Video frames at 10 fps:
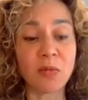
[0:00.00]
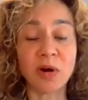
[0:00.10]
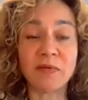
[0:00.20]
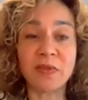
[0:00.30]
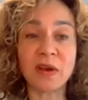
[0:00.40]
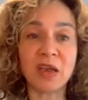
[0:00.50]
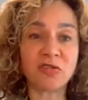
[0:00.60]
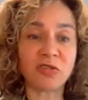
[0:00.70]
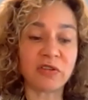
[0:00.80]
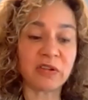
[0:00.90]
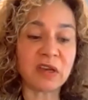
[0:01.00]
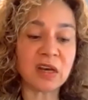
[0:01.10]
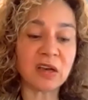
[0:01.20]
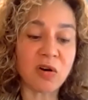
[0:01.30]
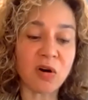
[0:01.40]
one of the nation's
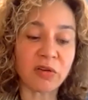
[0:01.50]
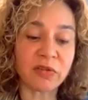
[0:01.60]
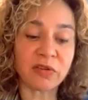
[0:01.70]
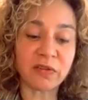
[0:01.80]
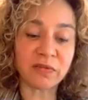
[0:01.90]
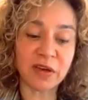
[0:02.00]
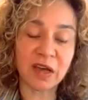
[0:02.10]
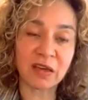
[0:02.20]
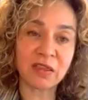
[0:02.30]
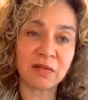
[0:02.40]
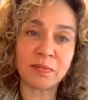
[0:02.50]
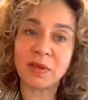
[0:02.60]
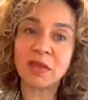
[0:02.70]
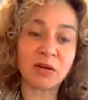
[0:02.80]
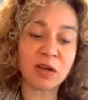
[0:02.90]
leading causes of death,
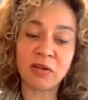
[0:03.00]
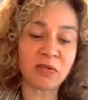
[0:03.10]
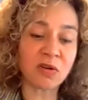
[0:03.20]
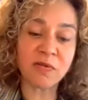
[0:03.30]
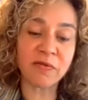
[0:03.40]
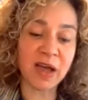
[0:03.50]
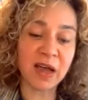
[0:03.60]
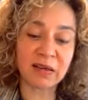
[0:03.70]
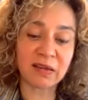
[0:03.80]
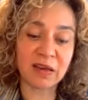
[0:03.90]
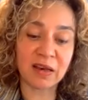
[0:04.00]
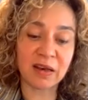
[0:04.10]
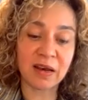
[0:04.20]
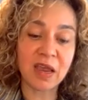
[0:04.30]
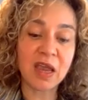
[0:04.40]
but there is no
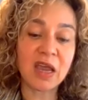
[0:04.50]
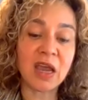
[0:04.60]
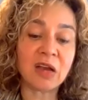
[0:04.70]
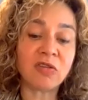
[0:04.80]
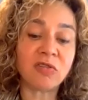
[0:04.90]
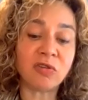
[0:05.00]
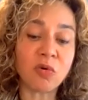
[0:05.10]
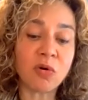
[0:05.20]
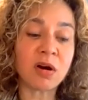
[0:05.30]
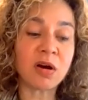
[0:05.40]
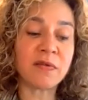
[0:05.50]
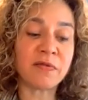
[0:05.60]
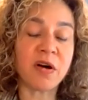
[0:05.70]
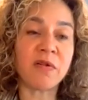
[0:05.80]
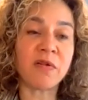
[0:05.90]
vaccine. It's your
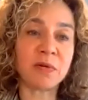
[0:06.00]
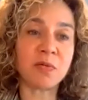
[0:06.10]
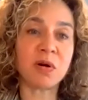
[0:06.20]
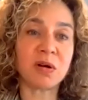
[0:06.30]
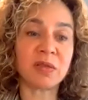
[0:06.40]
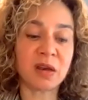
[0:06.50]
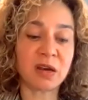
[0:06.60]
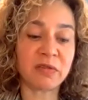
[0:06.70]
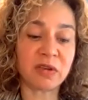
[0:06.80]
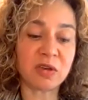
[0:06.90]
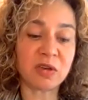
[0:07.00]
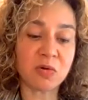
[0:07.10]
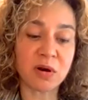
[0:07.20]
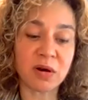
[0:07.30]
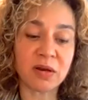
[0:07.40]
evolving work that is the
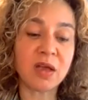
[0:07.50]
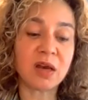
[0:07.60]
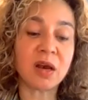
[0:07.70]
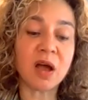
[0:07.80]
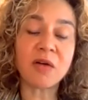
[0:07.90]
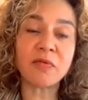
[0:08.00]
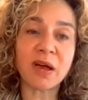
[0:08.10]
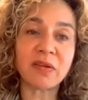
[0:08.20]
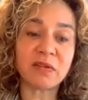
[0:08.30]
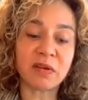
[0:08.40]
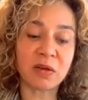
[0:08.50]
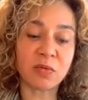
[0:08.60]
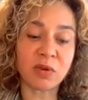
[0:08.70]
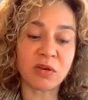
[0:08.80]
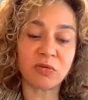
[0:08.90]
cure, not
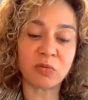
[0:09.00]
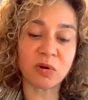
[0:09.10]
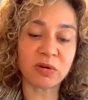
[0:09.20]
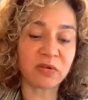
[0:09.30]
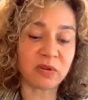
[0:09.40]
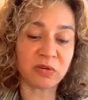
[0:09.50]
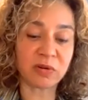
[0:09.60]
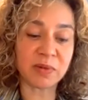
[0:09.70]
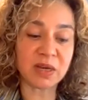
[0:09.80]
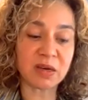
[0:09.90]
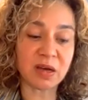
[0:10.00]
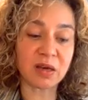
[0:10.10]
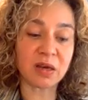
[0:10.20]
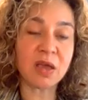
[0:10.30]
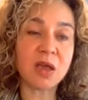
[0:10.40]
resting when there's work still to be
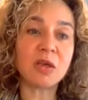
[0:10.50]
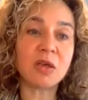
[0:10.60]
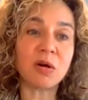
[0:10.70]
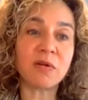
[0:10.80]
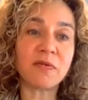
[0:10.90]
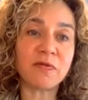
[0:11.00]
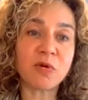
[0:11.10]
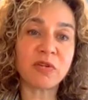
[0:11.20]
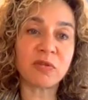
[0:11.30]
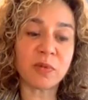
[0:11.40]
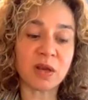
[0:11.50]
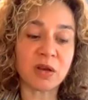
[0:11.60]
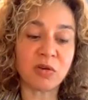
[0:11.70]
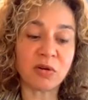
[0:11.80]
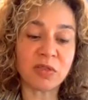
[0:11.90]
done. Your
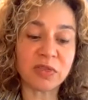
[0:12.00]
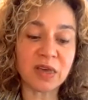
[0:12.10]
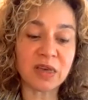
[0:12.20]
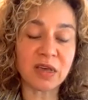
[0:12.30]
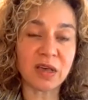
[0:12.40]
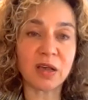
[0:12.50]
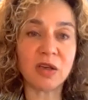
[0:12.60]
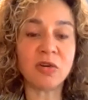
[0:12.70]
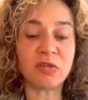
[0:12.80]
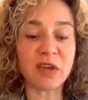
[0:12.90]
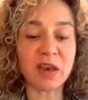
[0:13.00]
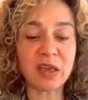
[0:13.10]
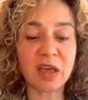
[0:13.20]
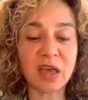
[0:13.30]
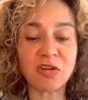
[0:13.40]
enforcement, your thinking, your
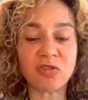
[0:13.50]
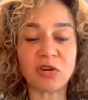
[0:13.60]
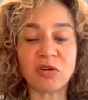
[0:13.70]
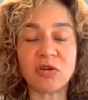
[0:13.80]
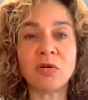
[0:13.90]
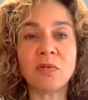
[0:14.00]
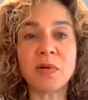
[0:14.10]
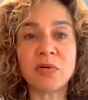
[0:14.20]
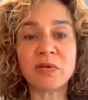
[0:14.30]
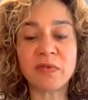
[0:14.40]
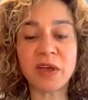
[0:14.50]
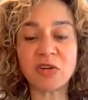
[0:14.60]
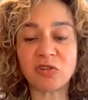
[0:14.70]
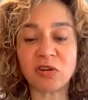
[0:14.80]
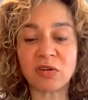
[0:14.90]
dedication, your
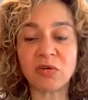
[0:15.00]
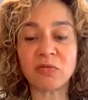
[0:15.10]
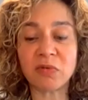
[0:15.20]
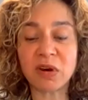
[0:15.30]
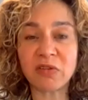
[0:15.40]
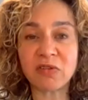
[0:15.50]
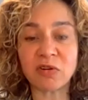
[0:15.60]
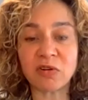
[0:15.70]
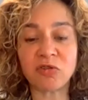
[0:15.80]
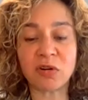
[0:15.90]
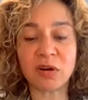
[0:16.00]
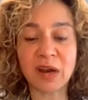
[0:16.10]
motivation, your research, your